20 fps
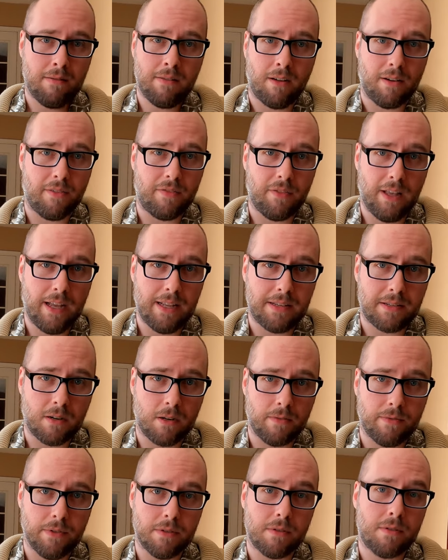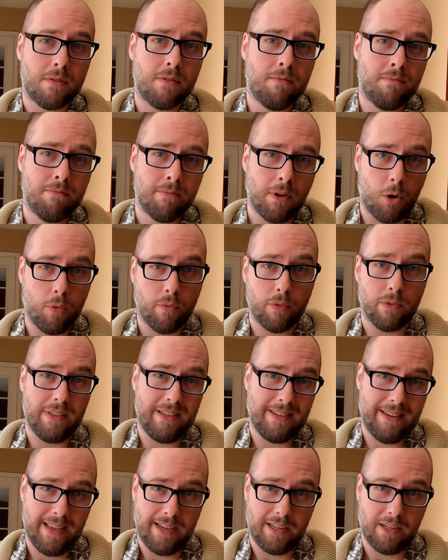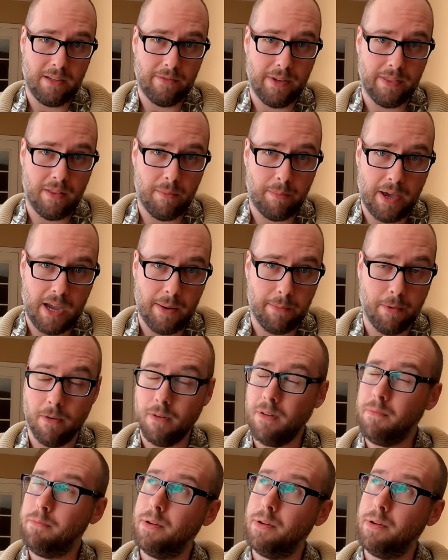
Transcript: on a flat surface over the negative in the paper.